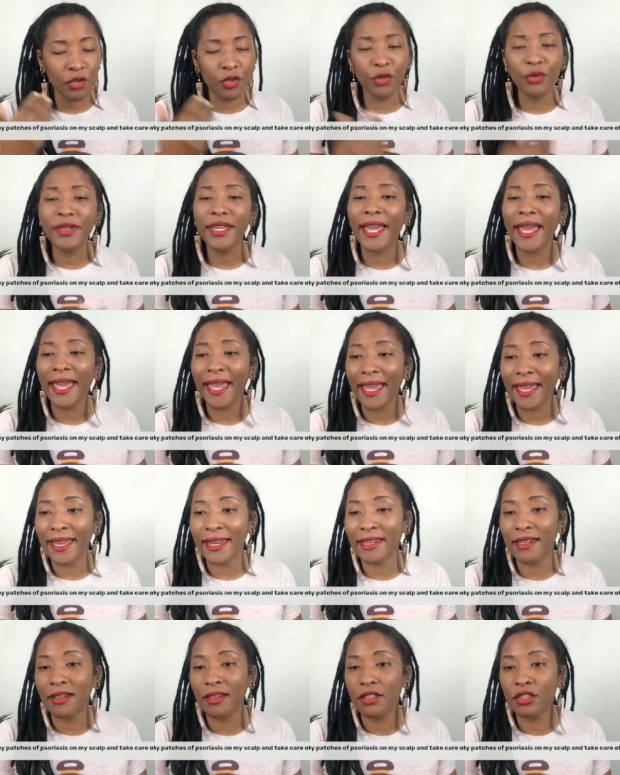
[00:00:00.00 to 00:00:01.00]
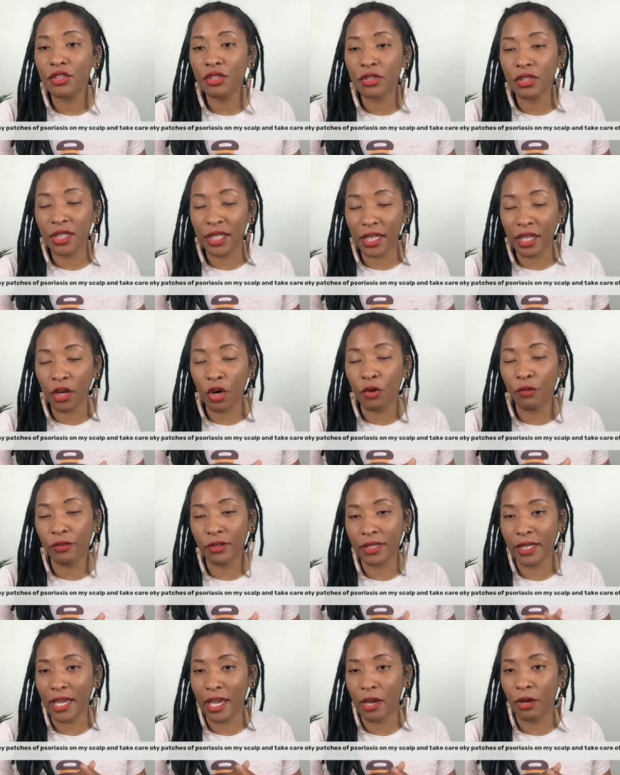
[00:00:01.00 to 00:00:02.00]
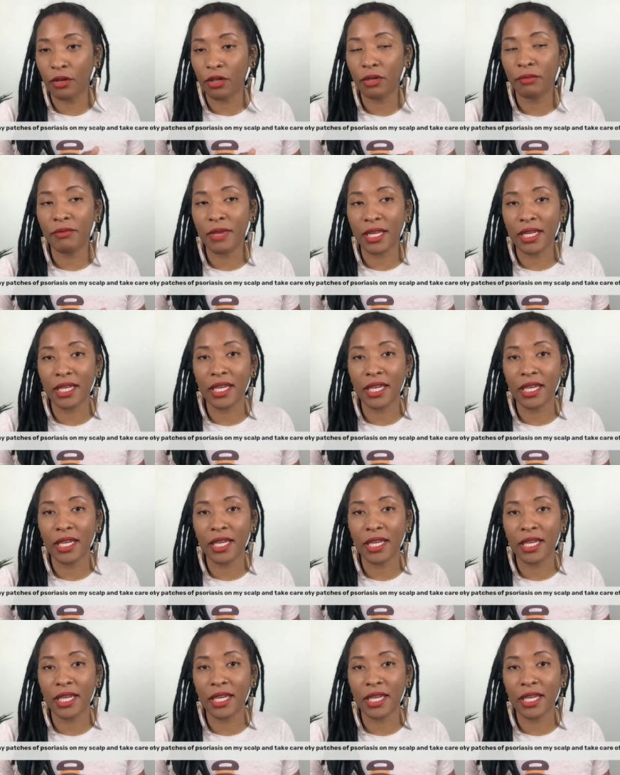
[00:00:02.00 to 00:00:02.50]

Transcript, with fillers: You can get over the counter